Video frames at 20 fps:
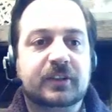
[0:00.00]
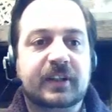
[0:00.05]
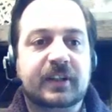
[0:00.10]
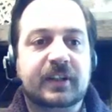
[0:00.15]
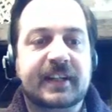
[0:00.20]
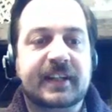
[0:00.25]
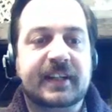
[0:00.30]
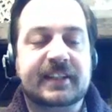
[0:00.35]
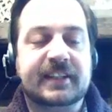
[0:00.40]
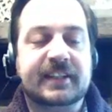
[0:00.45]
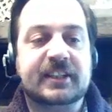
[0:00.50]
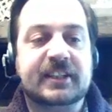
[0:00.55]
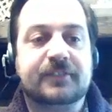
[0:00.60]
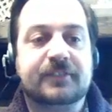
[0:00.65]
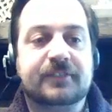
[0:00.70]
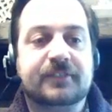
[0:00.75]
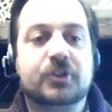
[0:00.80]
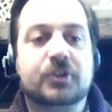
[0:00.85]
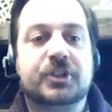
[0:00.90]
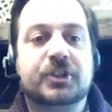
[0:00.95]
is a
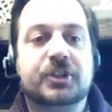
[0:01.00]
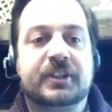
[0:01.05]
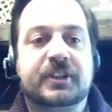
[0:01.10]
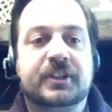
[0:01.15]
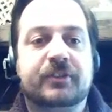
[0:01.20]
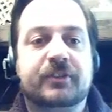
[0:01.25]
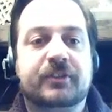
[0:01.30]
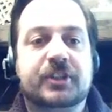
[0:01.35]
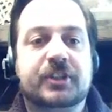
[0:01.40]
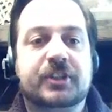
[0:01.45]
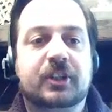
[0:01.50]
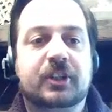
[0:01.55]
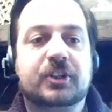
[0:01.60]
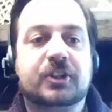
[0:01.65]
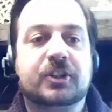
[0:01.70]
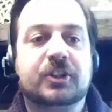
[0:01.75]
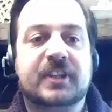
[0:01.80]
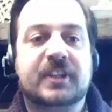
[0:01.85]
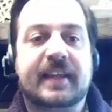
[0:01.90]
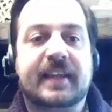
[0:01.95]
function that
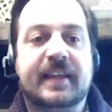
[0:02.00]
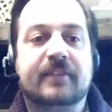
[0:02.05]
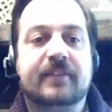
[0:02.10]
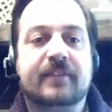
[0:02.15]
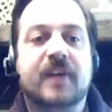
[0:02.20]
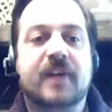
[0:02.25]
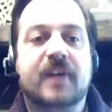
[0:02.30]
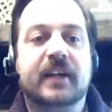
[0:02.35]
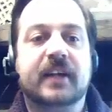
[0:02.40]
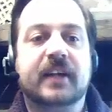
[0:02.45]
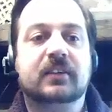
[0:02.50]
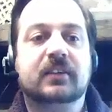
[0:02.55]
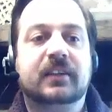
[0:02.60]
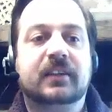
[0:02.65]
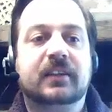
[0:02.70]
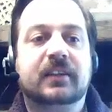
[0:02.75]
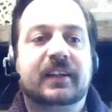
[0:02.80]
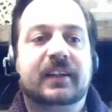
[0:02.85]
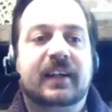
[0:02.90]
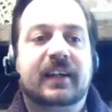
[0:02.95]
looks at that file,
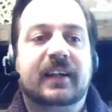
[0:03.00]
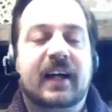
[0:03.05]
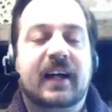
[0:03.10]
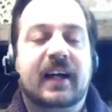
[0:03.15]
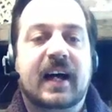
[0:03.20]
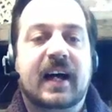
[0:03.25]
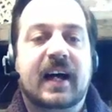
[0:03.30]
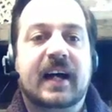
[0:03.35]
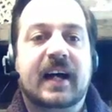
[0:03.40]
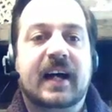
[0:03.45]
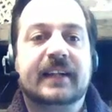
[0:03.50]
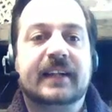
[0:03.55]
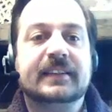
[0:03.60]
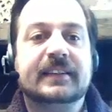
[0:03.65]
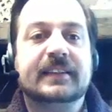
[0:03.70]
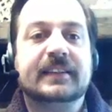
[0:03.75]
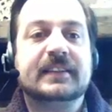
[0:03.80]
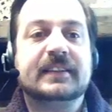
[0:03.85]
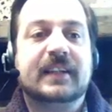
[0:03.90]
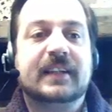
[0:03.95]

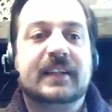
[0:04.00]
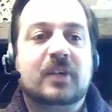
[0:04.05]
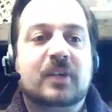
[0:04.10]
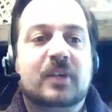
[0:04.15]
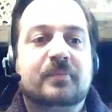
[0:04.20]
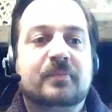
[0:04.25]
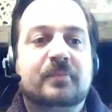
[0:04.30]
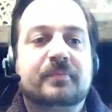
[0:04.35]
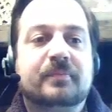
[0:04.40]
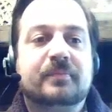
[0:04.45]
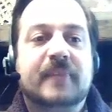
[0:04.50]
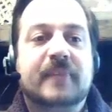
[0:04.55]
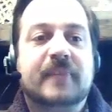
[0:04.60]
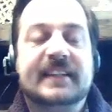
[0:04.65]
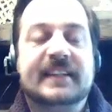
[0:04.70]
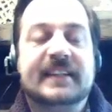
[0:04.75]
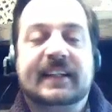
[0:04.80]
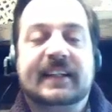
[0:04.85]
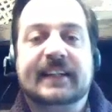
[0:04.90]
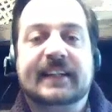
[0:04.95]
and
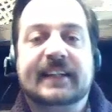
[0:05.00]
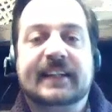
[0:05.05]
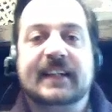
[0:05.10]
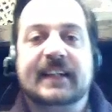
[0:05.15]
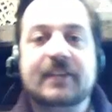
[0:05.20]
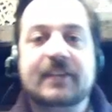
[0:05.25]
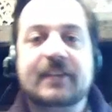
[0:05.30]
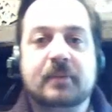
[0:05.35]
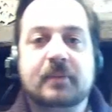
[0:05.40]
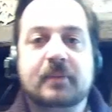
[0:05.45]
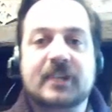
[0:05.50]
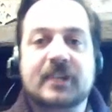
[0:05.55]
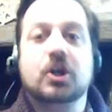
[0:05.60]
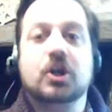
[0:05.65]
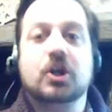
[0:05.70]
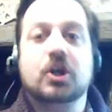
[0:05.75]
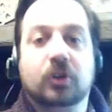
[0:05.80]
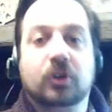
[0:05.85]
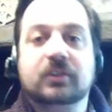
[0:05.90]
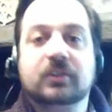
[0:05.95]
basically it'll either be
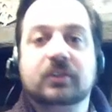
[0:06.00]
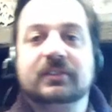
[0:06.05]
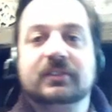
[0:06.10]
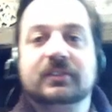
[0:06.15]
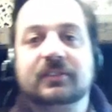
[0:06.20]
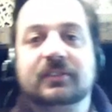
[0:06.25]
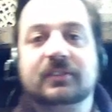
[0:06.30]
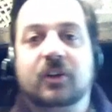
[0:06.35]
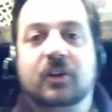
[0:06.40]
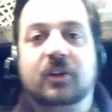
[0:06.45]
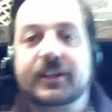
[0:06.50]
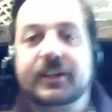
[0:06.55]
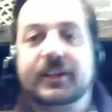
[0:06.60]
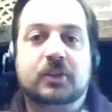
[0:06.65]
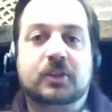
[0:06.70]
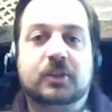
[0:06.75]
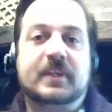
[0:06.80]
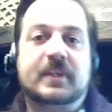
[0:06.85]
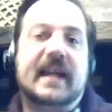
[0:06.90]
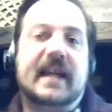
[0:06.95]
null or
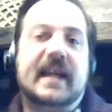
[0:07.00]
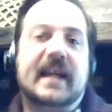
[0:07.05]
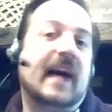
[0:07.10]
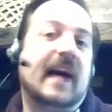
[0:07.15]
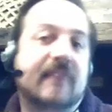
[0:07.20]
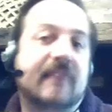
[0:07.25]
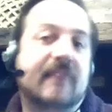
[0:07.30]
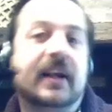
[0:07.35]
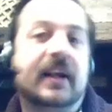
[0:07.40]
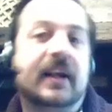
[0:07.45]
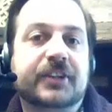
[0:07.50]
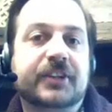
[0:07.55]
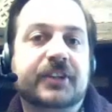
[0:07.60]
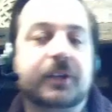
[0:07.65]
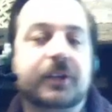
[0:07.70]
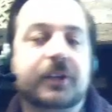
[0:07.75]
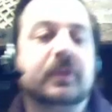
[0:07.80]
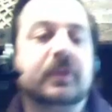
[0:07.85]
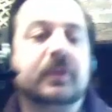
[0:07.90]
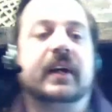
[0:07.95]
it'll be a
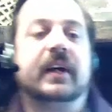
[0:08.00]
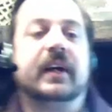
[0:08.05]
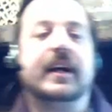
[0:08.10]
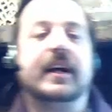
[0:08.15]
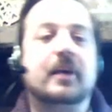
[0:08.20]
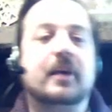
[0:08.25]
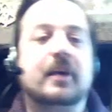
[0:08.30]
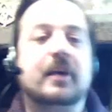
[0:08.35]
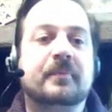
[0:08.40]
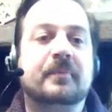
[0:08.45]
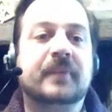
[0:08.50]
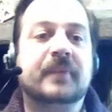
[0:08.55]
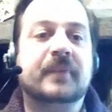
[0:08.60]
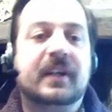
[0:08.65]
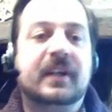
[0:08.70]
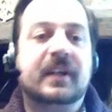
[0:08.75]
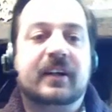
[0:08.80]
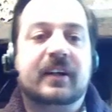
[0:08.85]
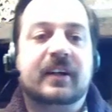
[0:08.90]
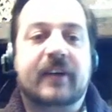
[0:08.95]
value
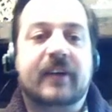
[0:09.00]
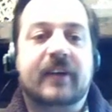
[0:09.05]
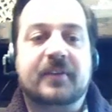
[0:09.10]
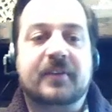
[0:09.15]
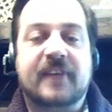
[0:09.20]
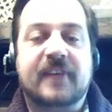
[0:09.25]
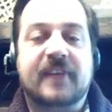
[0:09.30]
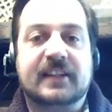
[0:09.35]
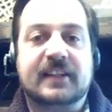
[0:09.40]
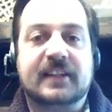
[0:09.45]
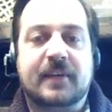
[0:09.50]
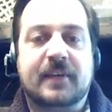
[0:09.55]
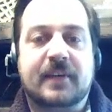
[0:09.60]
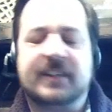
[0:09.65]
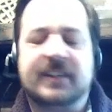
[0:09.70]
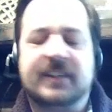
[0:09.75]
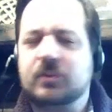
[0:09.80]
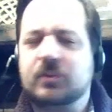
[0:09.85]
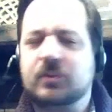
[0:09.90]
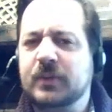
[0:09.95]
around the file time. I
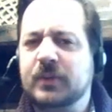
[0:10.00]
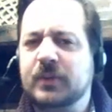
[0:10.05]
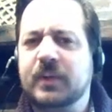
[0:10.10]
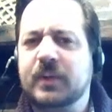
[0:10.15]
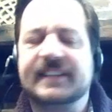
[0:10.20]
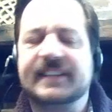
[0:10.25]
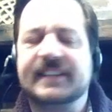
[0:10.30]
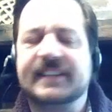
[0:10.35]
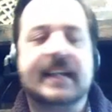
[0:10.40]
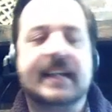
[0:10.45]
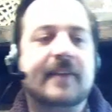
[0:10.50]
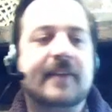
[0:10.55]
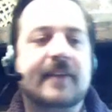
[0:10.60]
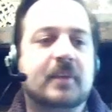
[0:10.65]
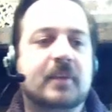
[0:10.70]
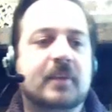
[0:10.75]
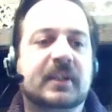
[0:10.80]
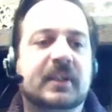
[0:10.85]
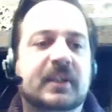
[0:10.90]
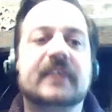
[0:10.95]
think it's when it's saved, I
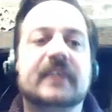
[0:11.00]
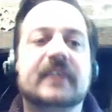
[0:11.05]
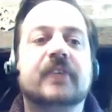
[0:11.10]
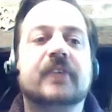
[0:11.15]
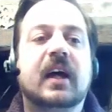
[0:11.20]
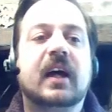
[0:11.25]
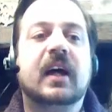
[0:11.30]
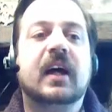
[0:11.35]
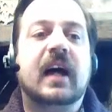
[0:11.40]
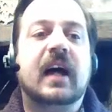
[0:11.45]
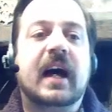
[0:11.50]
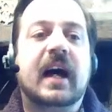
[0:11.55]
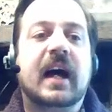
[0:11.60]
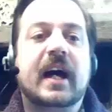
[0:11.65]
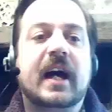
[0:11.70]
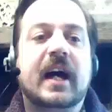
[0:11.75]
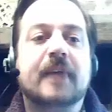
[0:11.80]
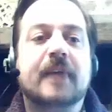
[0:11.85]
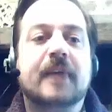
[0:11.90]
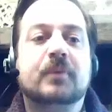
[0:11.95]
believe.
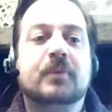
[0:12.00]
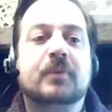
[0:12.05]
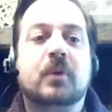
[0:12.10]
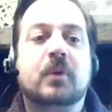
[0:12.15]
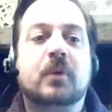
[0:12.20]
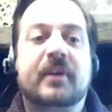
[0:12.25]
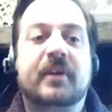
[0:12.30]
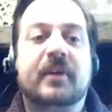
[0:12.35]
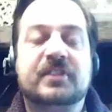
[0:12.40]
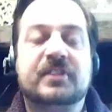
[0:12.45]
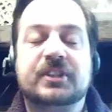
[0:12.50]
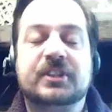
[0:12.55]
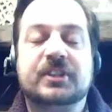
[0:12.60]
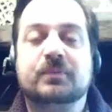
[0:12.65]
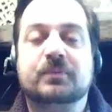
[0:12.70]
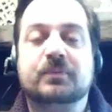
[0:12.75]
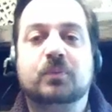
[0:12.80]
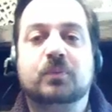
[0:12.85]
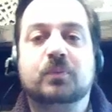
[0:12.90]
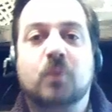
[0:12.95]
But what we obviously
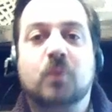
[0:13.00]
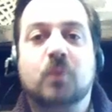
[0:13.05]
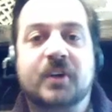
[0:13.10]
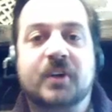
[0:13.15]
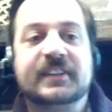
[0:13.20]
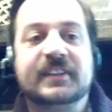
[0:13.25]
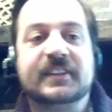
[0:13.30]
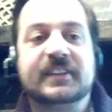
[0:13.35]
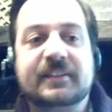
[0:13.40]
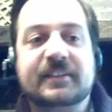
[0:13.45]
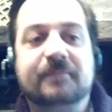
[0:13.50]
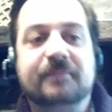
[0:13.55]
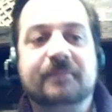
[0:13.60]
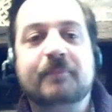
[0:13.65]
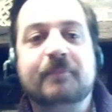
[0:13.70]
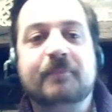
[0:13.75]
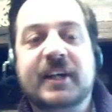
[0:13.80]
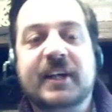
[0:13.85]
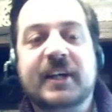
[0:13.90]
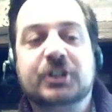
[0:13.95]
want to
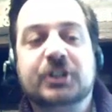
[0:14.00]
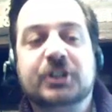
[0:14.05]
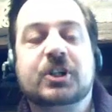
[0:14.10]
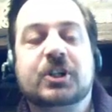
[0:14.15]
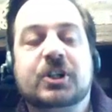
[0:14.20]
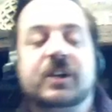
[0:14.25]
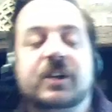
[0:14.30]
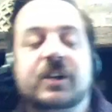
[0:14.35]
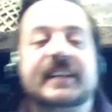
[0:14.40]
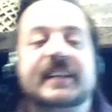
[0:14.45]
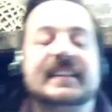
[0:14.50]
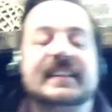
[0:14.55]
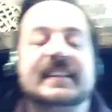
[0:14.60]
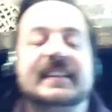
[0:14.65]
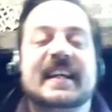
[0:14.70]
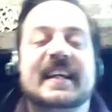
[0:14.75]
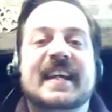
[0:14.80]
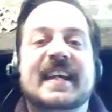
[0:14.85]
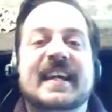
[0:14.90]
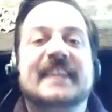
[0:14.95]
make sure is
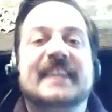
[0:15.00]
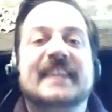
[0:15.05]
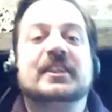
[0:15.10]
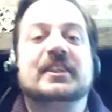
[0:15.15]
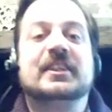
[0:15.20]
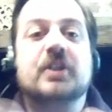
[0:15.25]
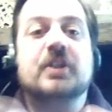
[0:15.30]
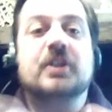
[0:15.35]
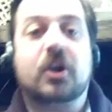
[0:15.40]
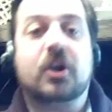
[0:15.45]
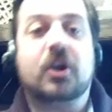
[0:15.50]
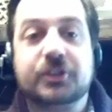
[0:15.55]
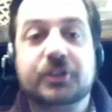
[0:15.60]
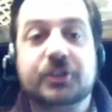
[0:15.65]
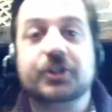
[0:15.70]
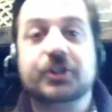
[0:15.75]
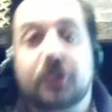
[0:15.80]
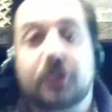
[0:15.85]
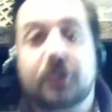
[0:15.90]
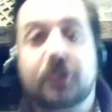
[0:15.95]
it's not
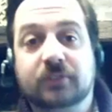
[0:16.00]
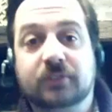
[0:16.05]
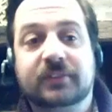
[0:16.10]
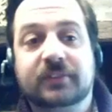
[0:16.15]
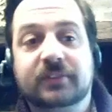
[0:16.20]
null.